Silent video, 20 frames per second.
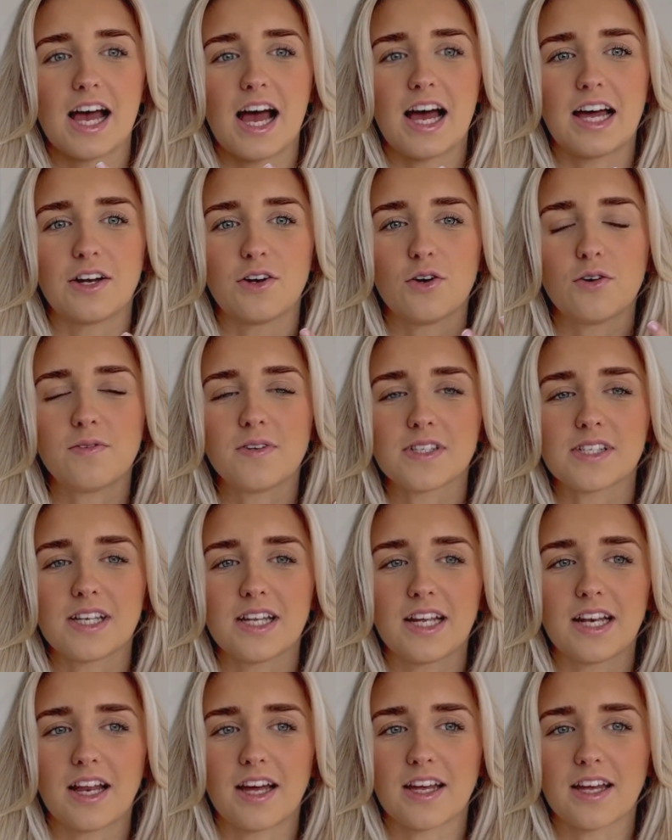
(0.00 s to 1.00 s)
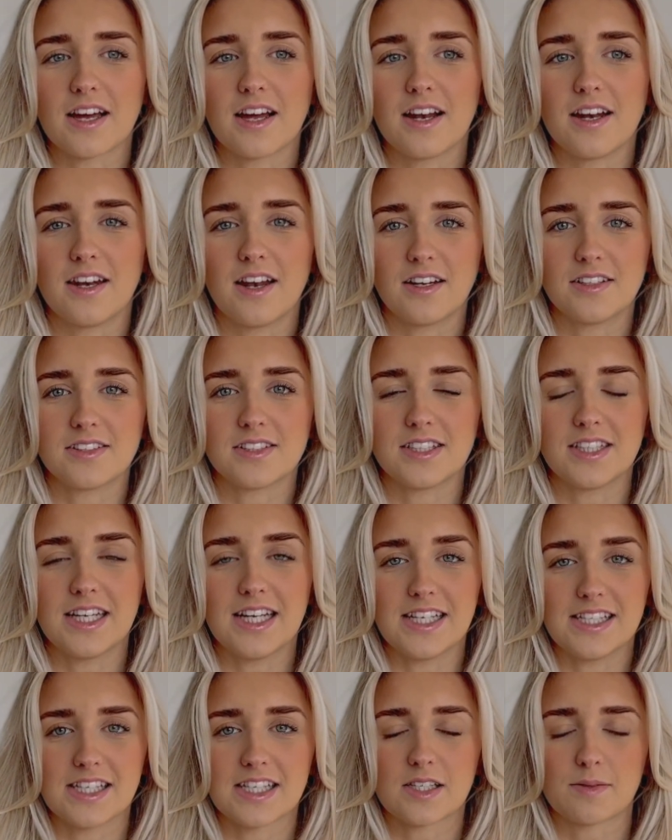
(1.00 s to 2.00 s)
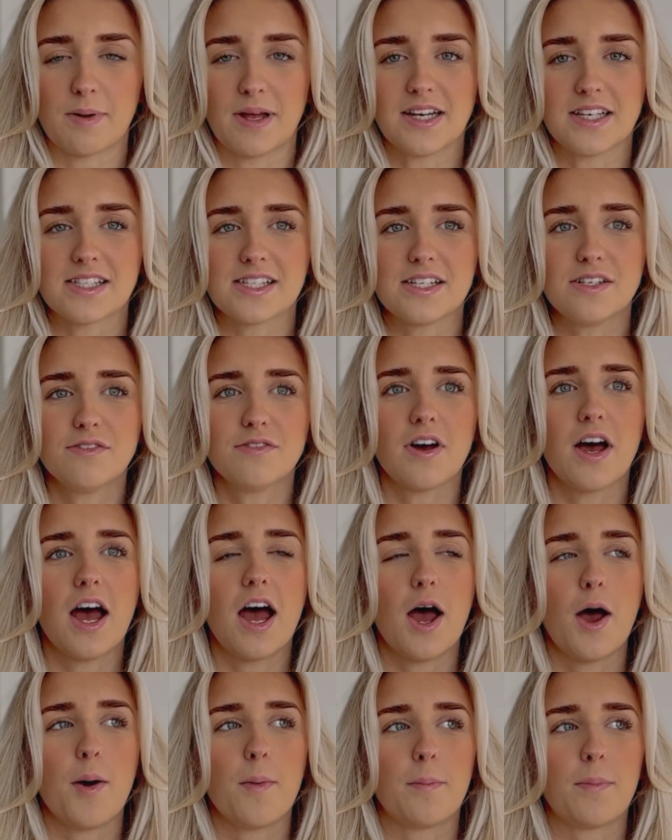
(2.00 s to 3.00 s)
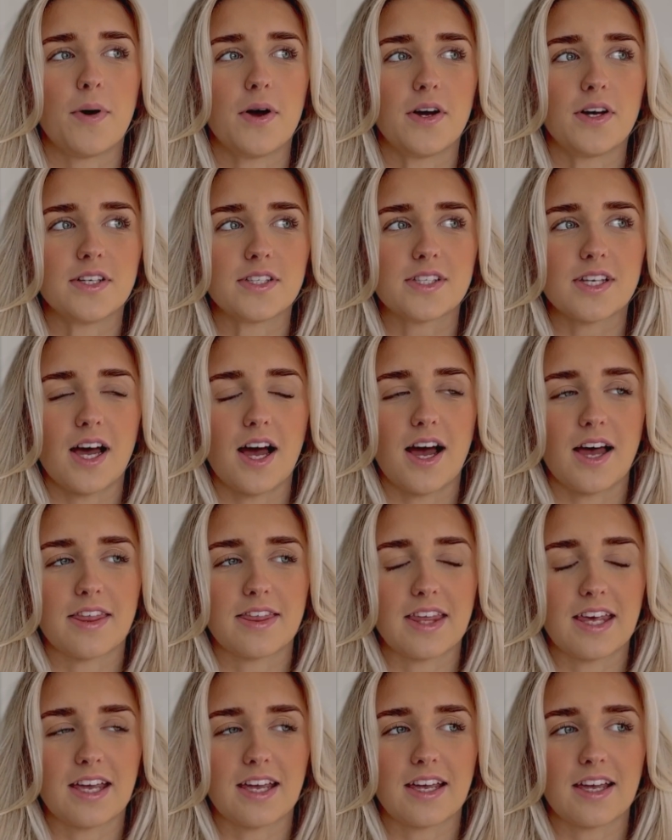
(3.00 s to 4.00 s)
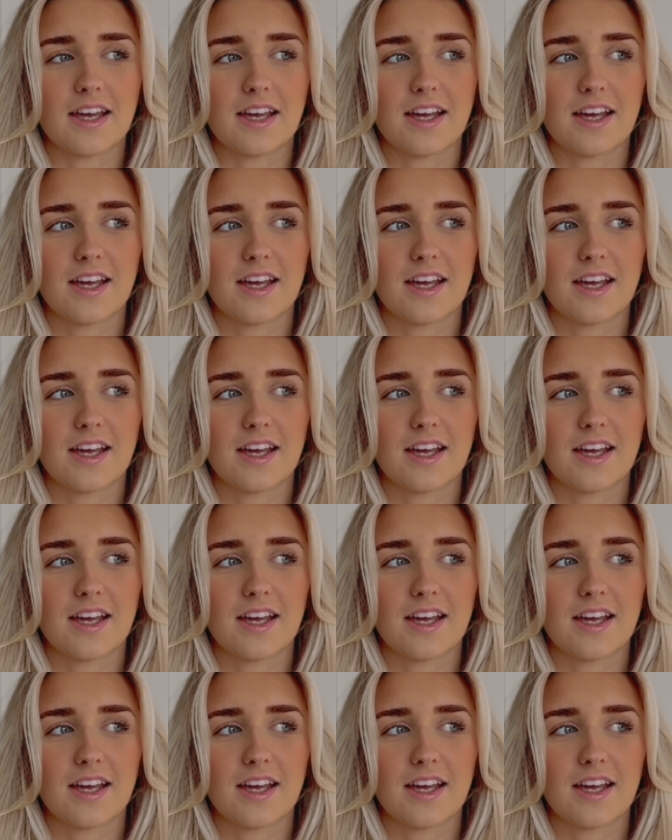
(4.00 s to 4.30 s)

And obviously London is expensive, but I think